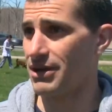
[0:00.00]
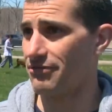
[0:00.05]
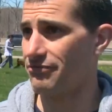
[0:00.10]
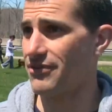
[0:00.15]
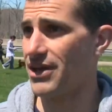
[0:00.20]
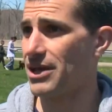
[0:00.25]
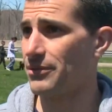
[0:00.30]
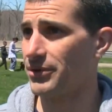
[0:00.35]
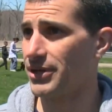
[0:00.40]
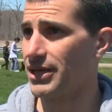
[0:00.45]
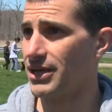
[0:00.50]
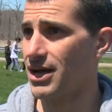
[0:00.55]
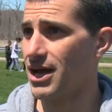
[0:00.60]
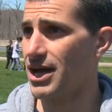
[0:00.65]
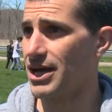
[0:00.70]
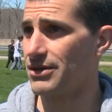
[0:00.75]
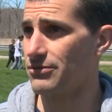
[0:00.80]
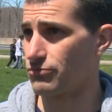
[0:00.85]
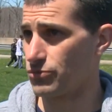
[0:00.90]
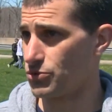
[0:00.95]
My family and
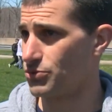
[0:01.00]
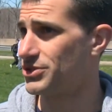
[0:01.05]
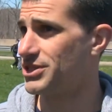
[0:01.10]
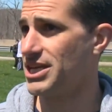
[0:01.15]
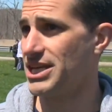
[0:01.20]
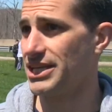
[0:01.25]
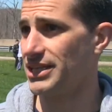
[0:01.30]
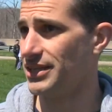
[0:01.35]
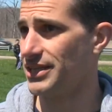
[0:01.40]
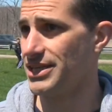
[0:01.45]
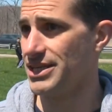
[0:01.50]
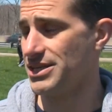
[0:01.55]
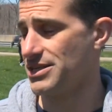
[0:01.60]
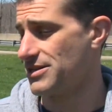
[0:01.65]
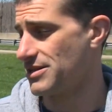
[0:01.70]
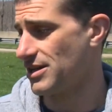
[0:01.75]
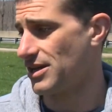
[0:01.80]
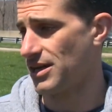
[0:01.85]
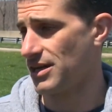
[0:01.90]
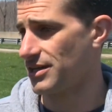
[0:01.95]
I
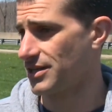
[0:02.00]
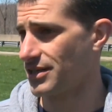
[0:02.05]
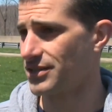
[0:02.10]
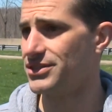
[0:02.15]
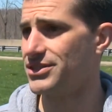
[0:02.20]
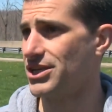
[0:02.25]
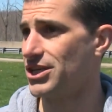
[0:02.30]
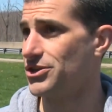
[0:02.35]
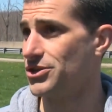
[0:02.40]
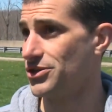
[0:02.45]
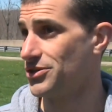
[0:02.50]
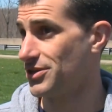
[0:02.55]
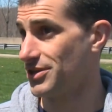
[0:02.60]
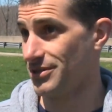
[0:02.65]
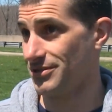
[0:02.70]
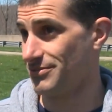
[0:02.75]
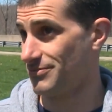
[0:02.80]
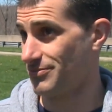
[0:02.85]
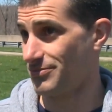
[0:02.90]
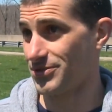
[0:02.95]
routinely uh, continue
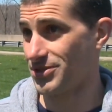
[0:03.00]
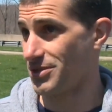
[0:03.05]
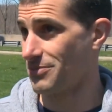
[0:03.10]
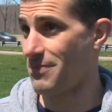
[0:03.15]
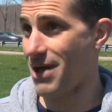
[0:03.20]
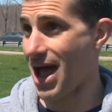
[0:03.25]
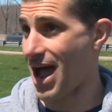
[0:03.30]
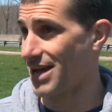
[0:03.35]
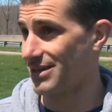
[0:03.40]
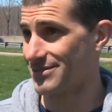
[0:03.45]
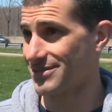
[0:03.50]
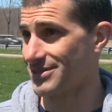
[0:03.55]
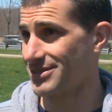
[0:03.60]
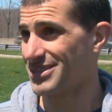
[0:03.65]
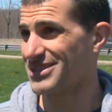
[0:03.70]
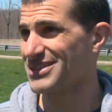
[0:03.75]
to, to mask.